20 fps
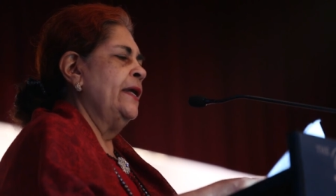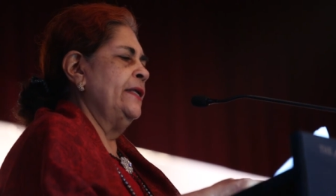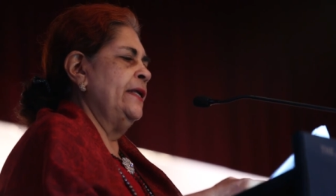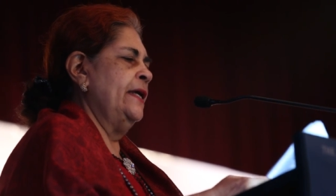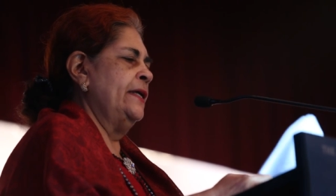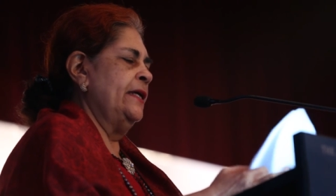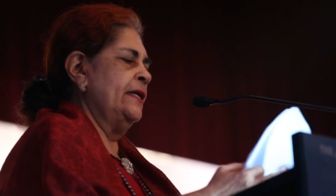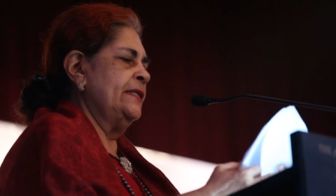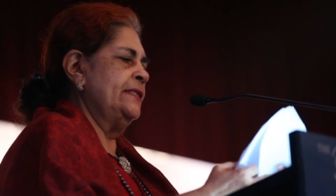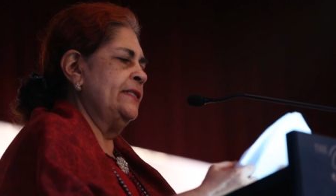
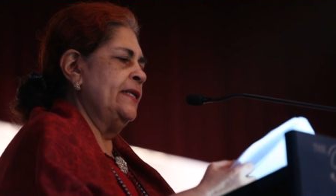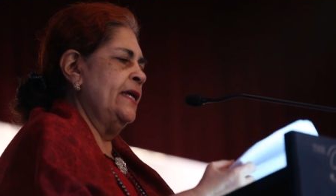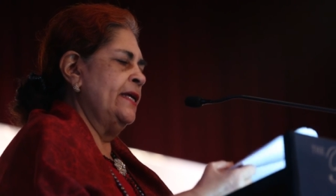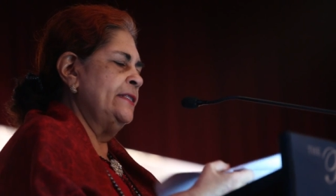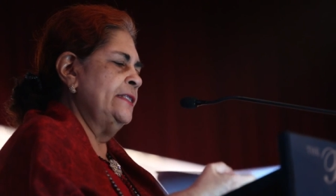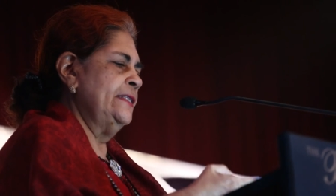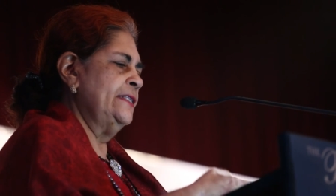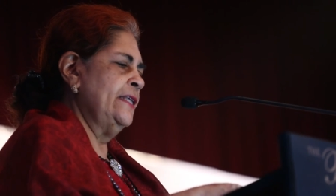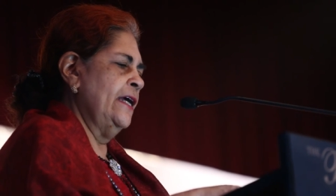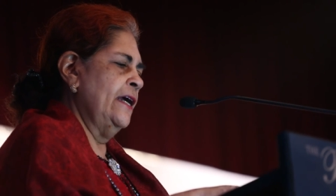
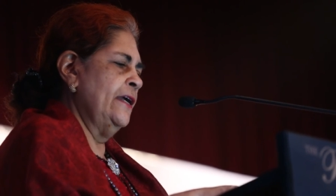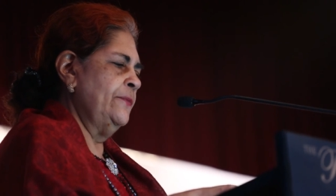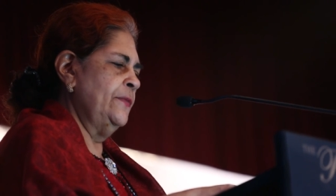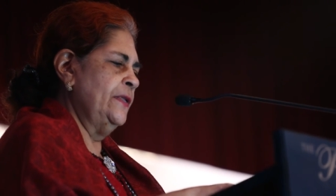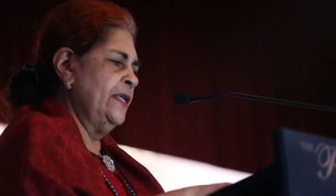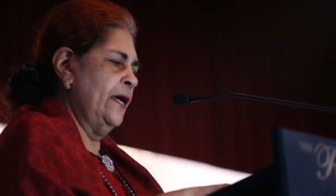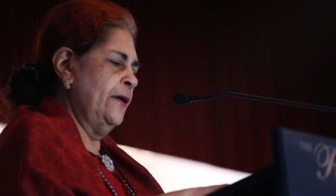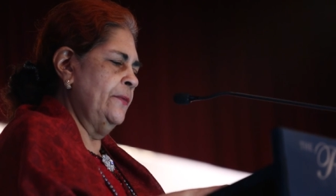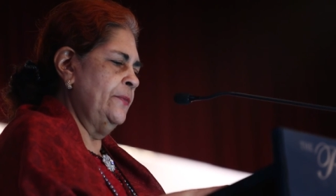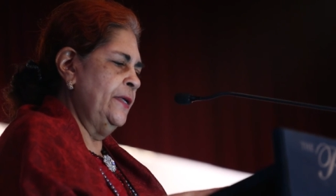Yayasan Sime
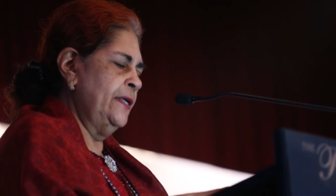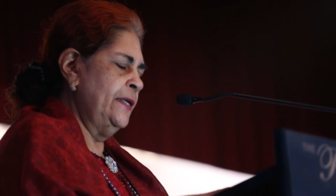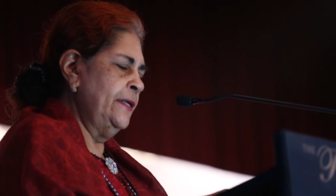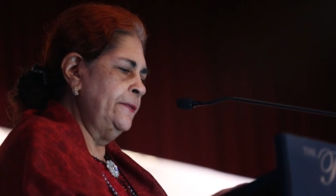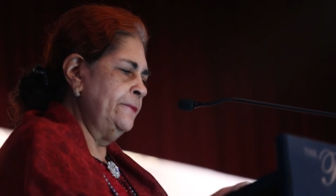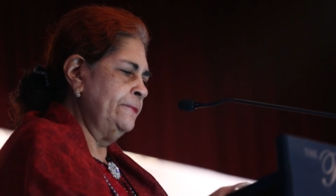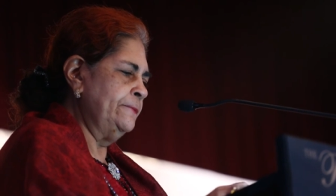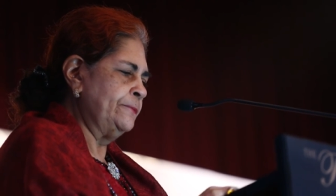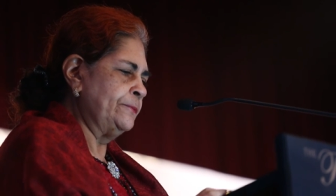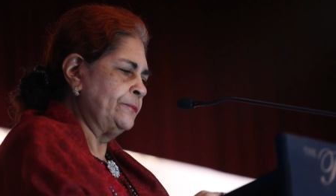
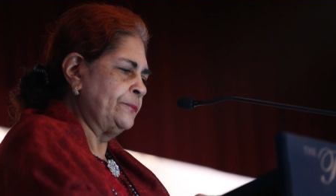Darby,